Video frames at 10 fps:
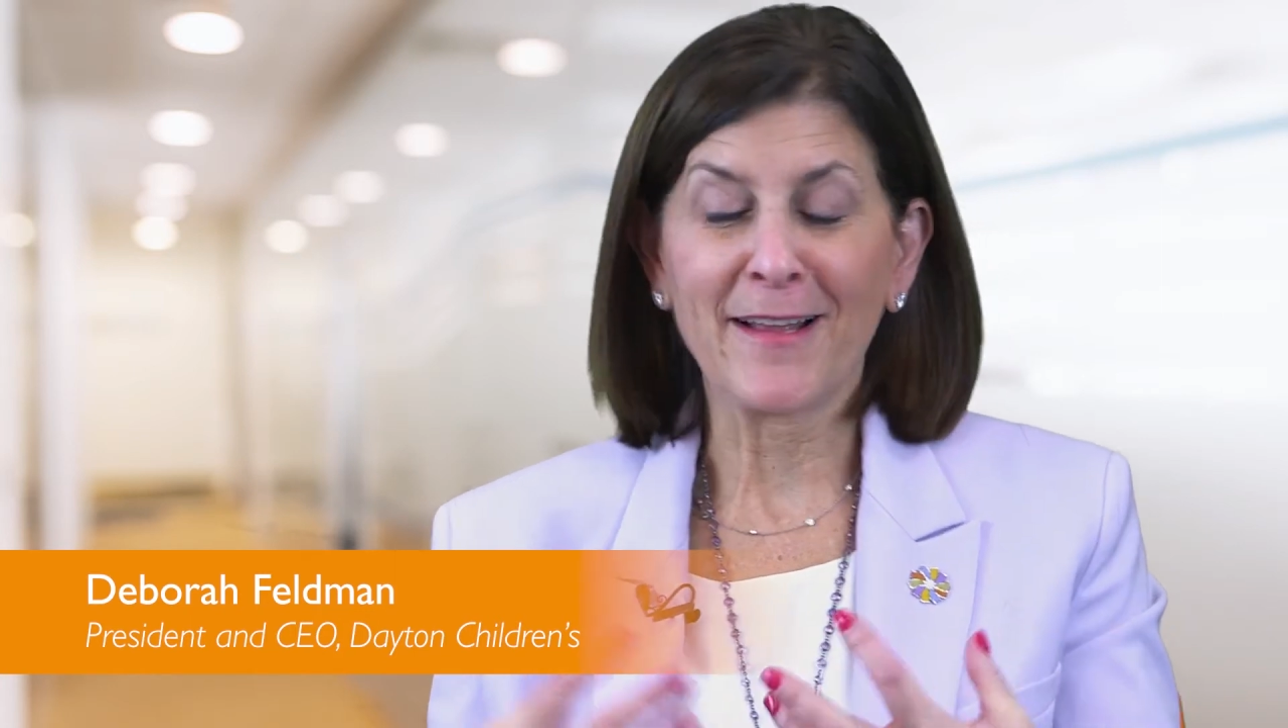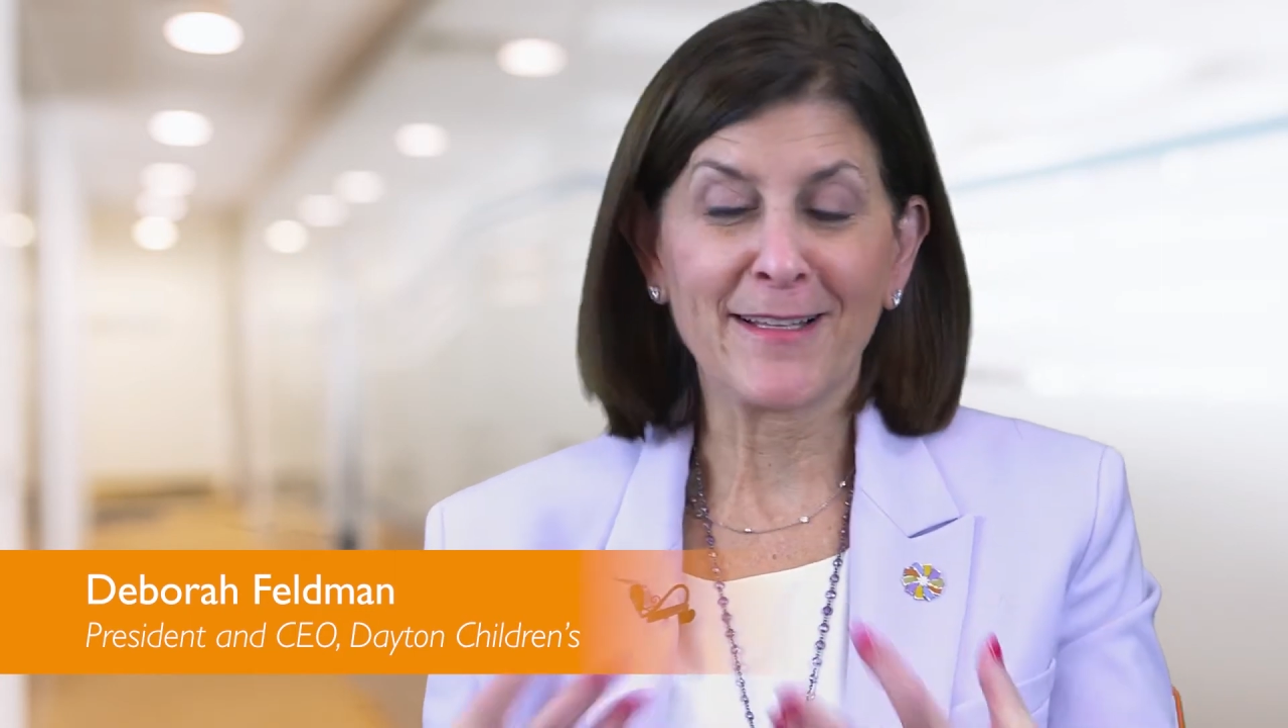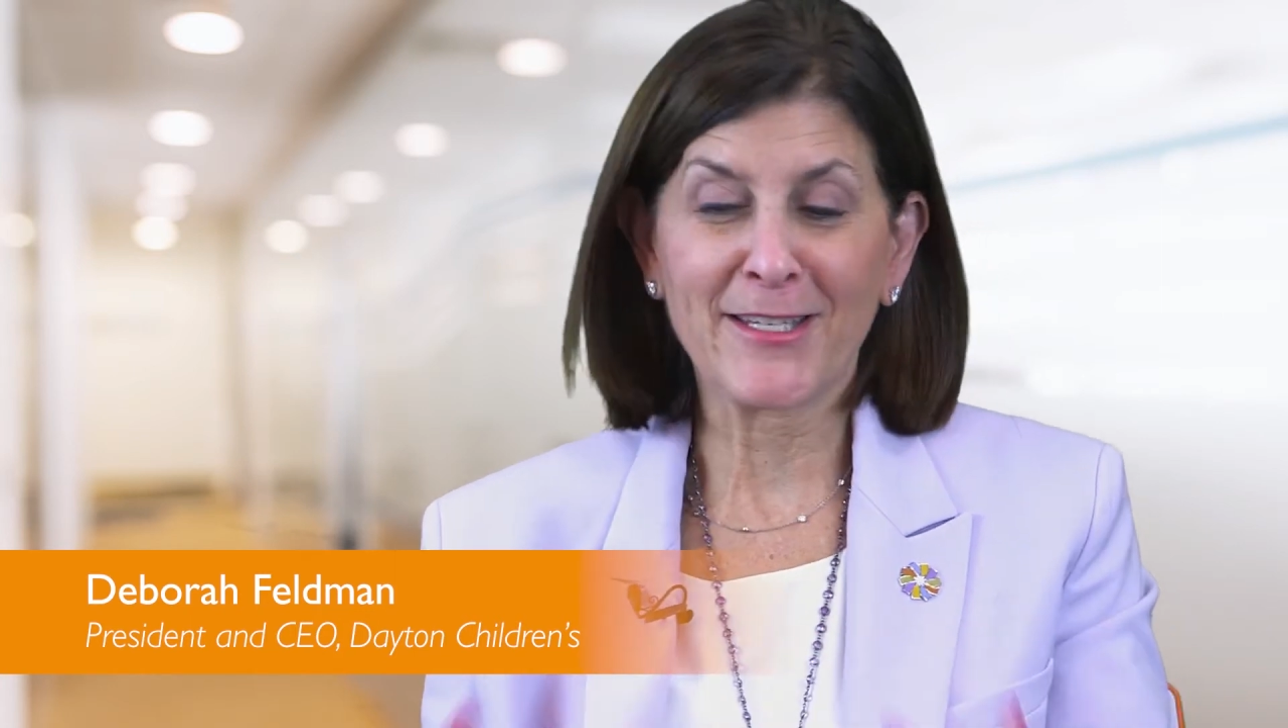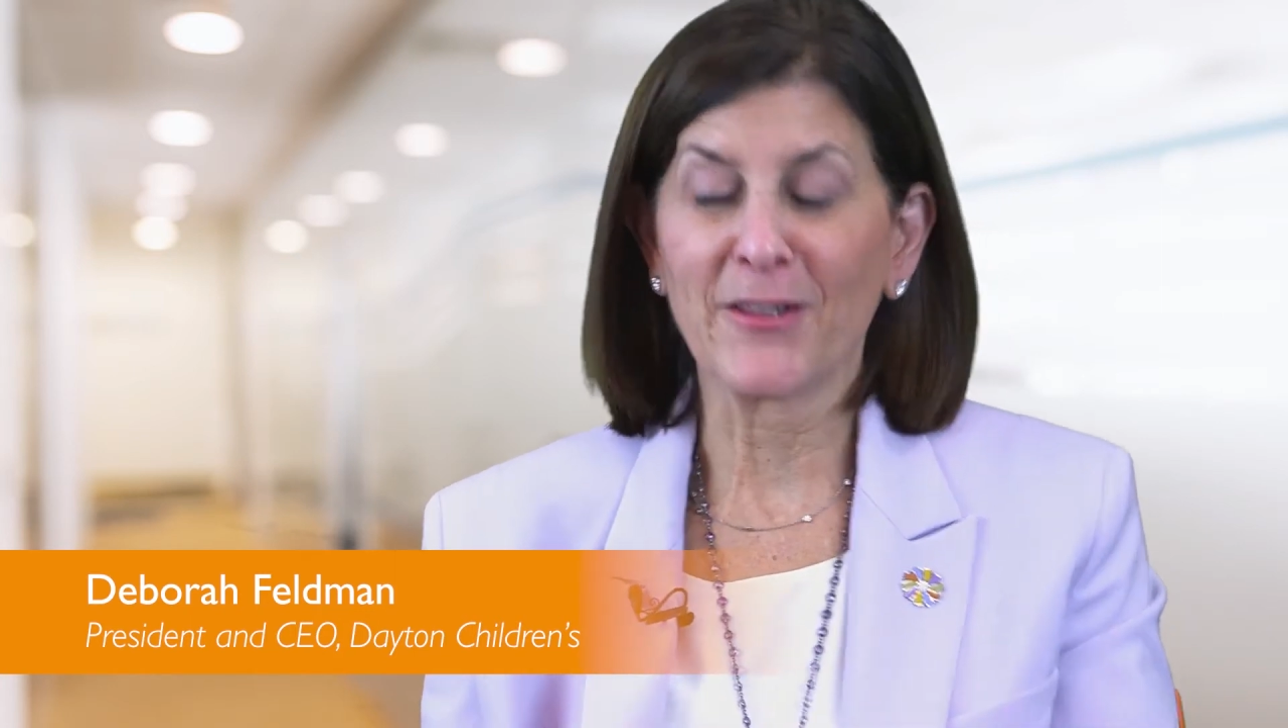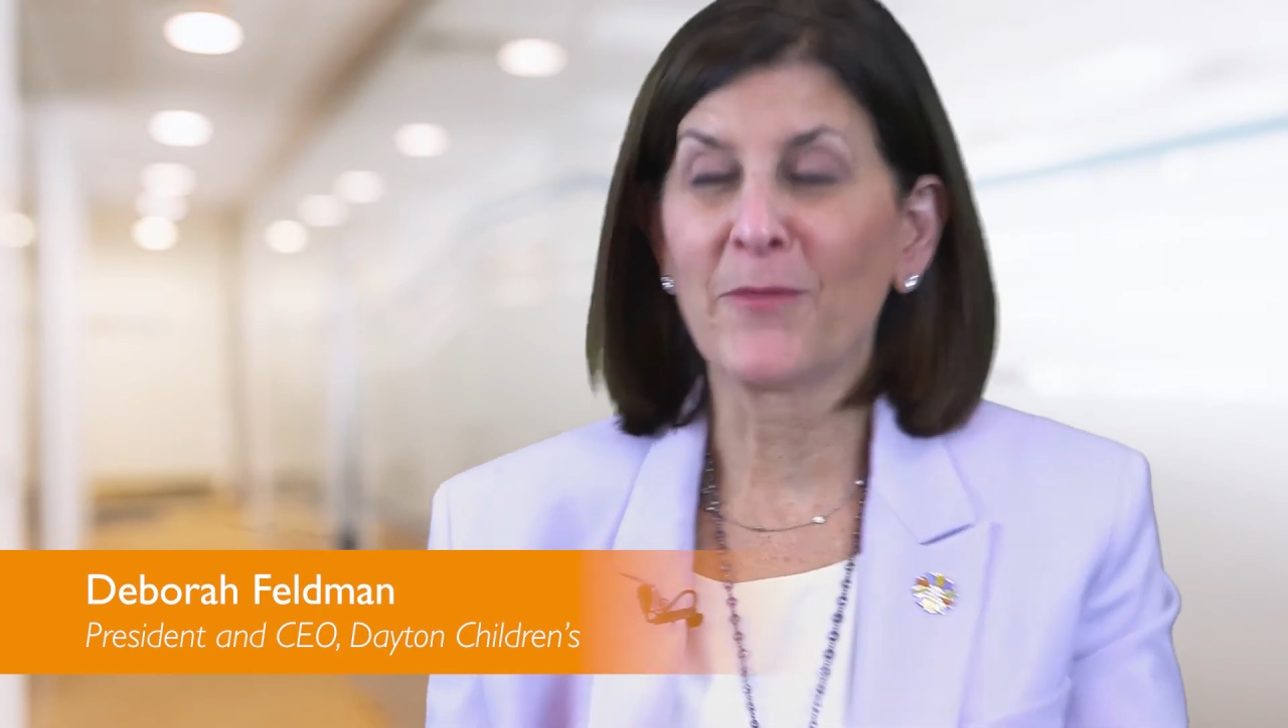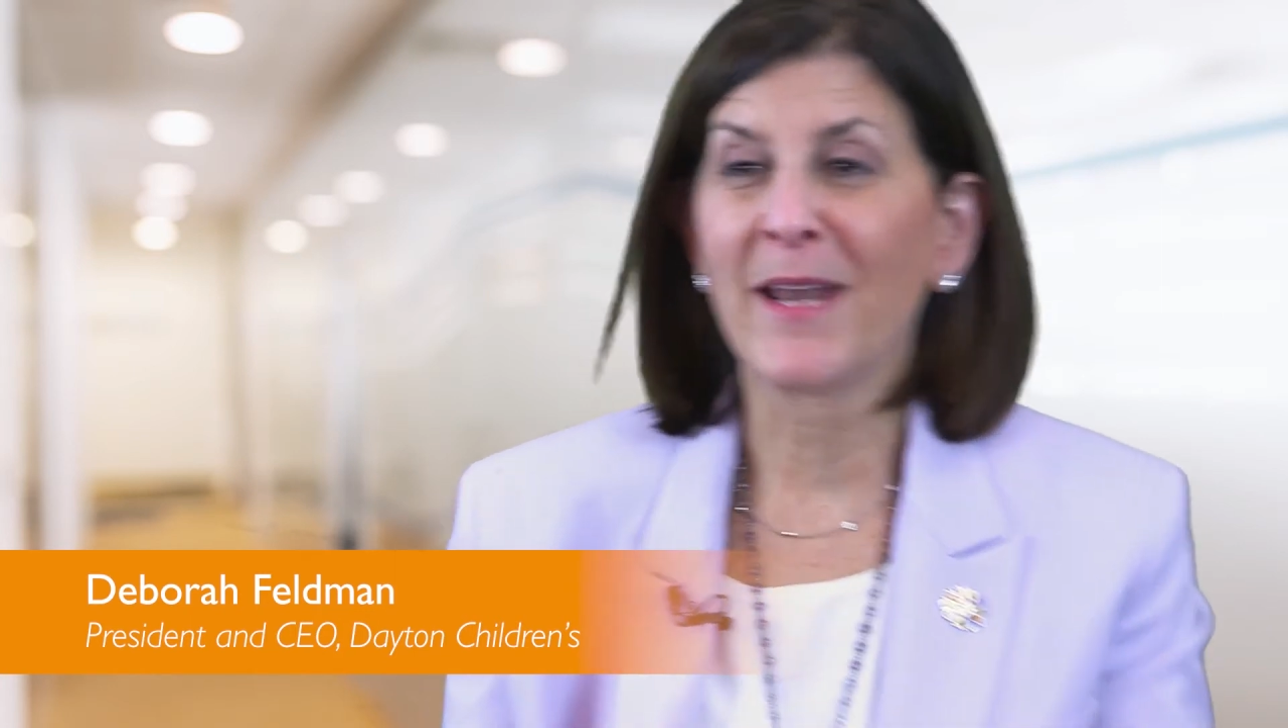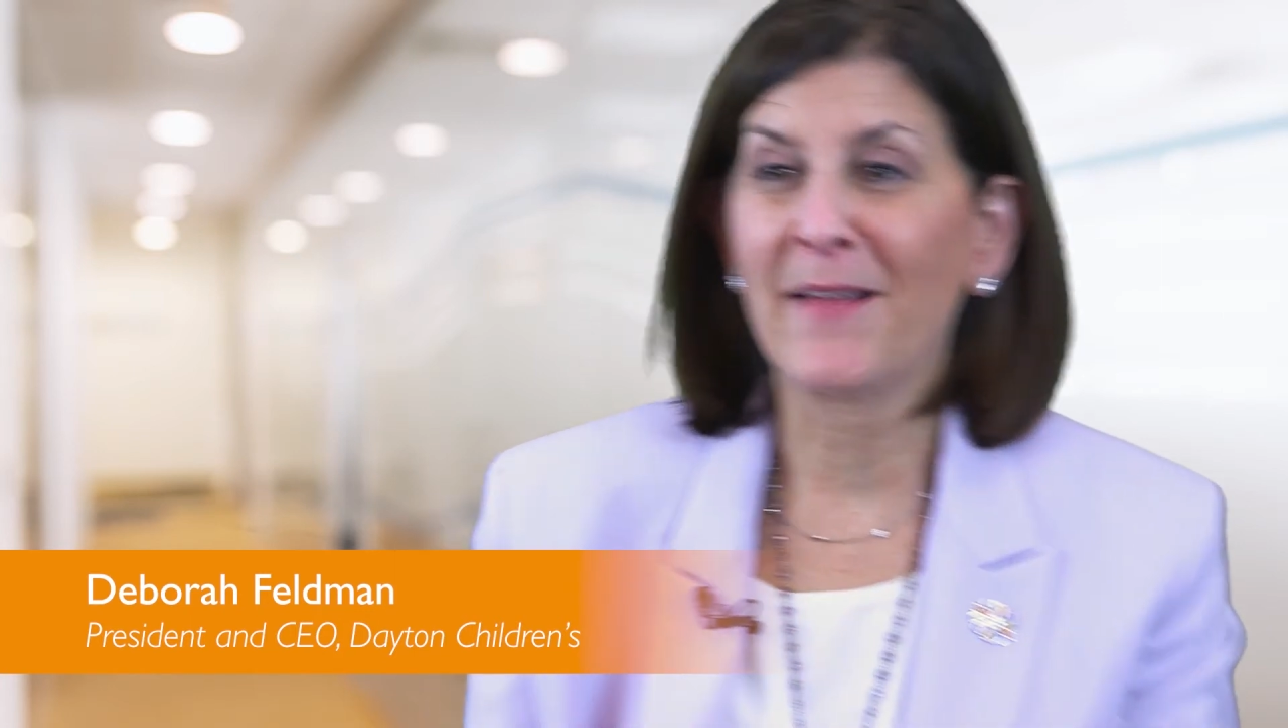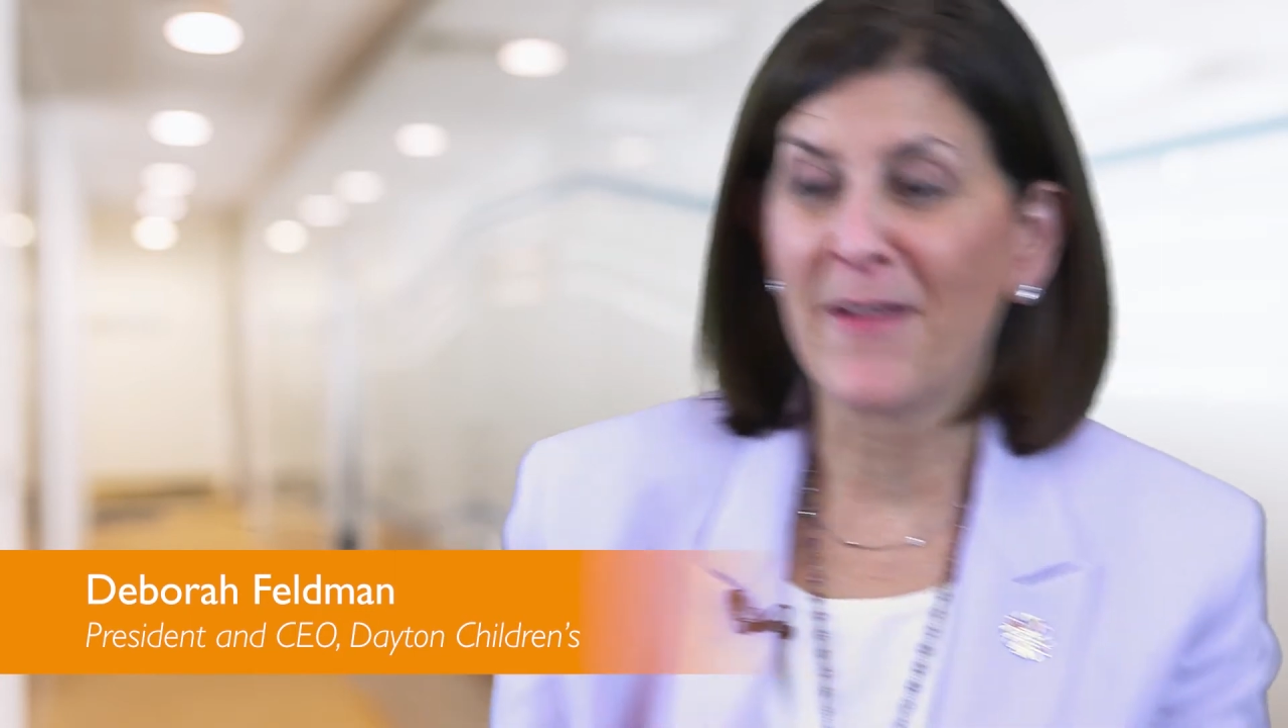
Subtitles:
It's the only one I've